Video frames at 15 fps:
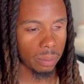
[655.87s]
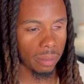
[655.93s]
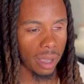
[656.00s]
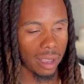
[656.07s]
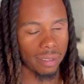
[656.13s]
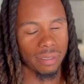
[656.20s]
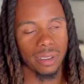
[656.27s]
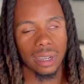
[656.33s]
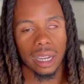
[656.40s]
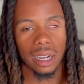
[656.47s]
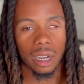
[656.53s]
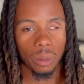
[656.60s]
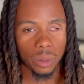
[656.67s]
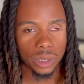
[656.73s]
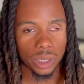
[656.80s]
I felt like I
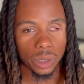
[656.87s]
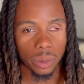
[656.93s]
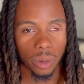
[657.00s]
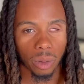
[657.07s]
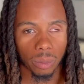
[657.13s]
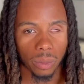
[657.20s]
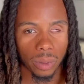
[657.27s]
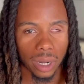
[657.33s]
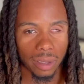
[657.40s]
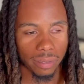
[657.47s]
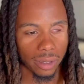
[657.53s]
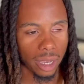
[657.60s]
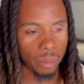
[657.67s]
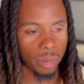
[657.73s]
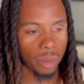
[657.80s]
wasn't normal. I feel
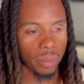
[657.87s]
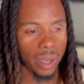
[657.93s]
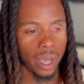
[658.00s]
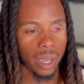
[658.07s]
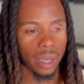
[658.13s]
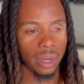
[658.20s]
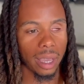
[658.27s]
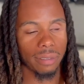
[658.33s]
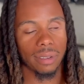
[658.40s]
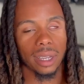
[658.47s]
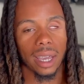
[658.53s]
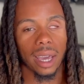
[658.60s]
like I